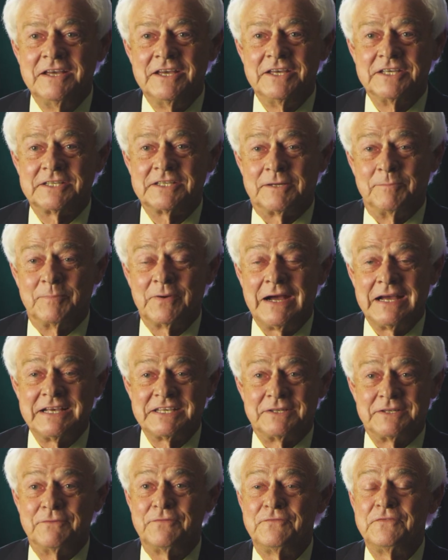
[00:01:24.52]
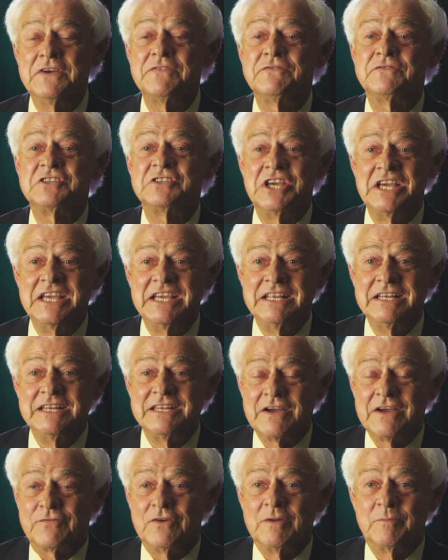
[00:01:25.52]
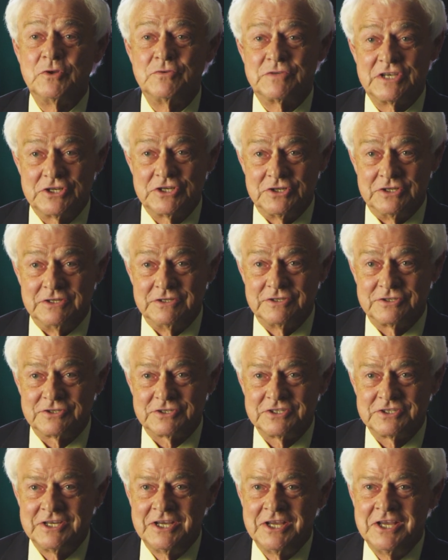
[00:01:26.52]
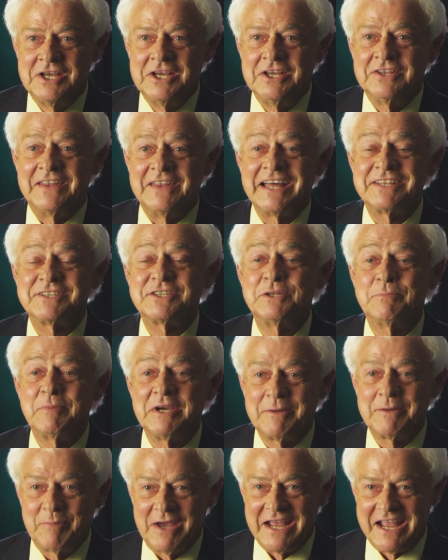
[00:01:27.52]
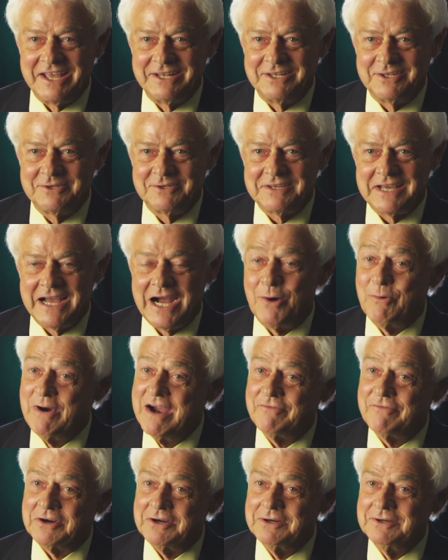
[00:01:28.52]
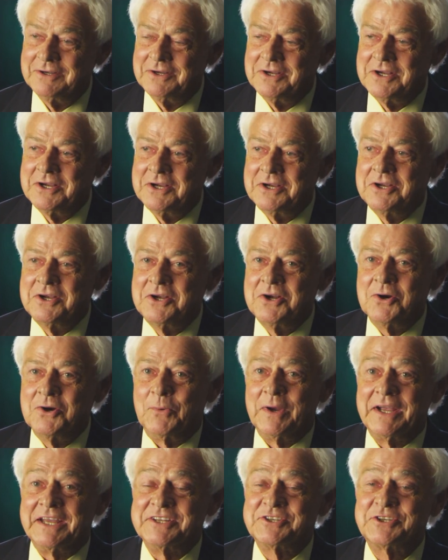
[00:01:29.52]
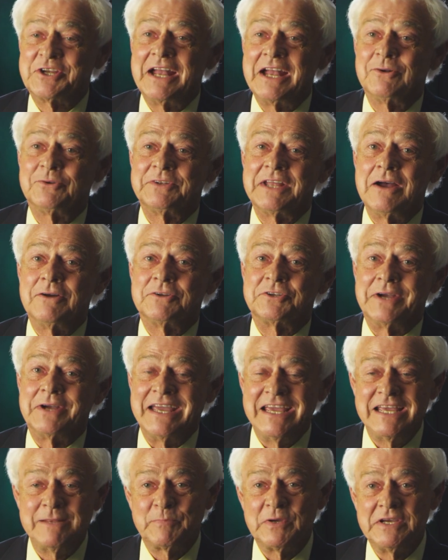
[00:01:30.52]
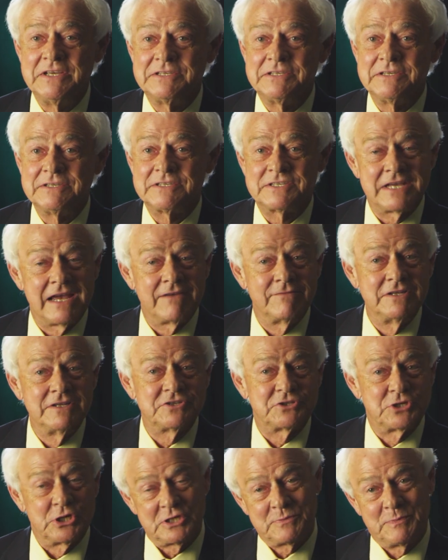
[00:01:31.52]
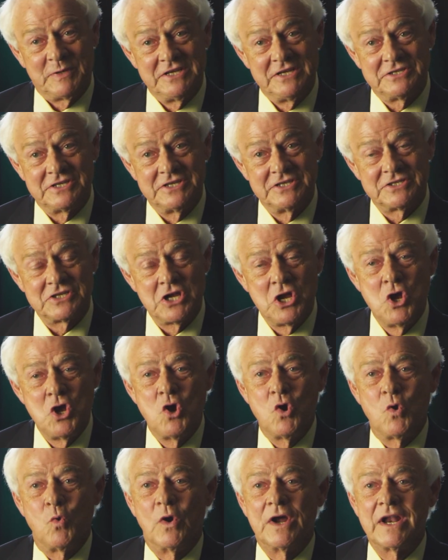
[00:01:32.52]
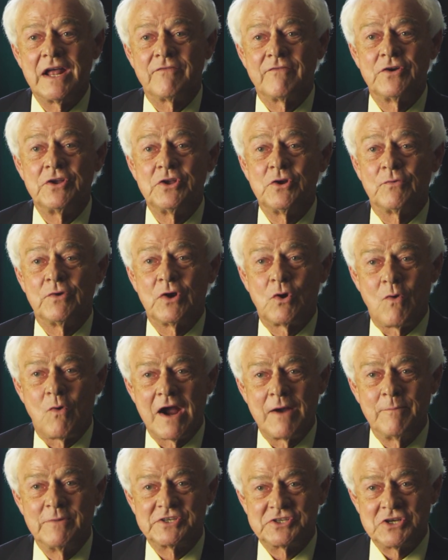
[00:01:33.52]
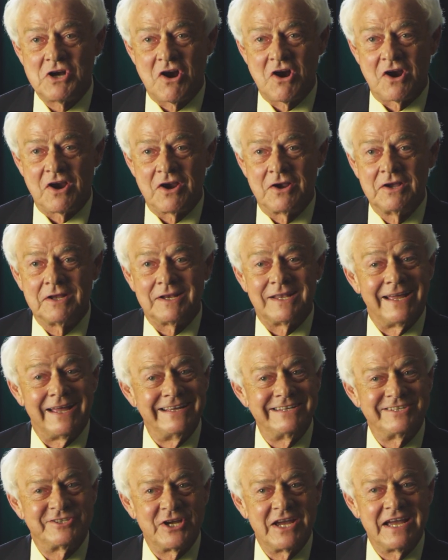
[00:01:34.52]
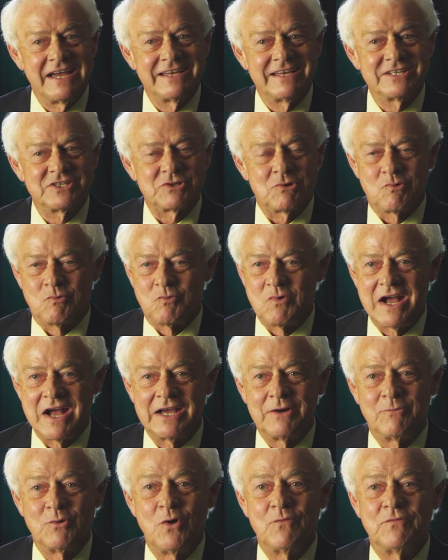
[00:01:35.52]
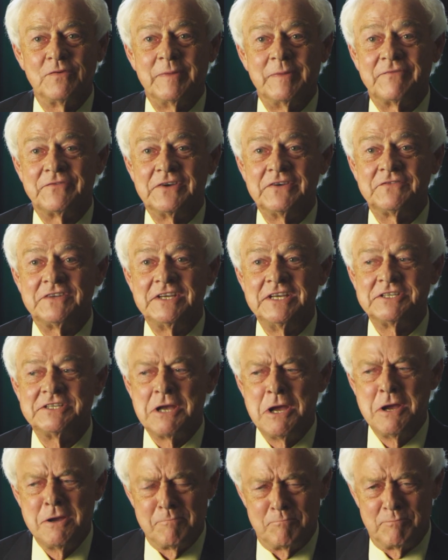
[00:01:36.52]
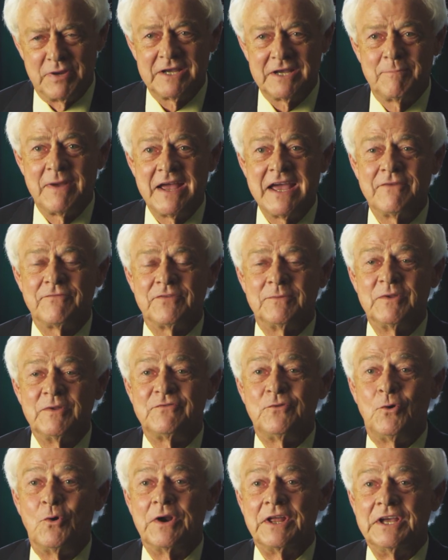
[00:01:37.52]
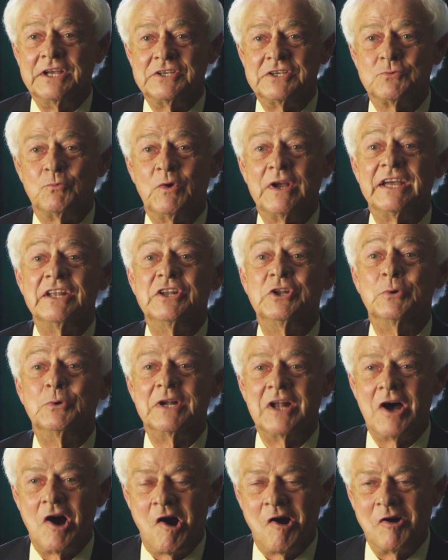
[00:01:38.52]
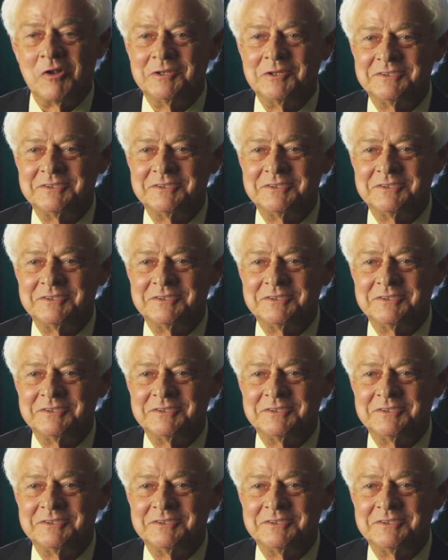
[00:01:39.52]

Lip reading: is comprised of 15 different musicians. That's the big band. However, we can scale down to 8 pieces, 7, 6 pieces, whatever your requirements are. Light jazz, rock and roll from the 50s, big band from the 40s. We can do it all.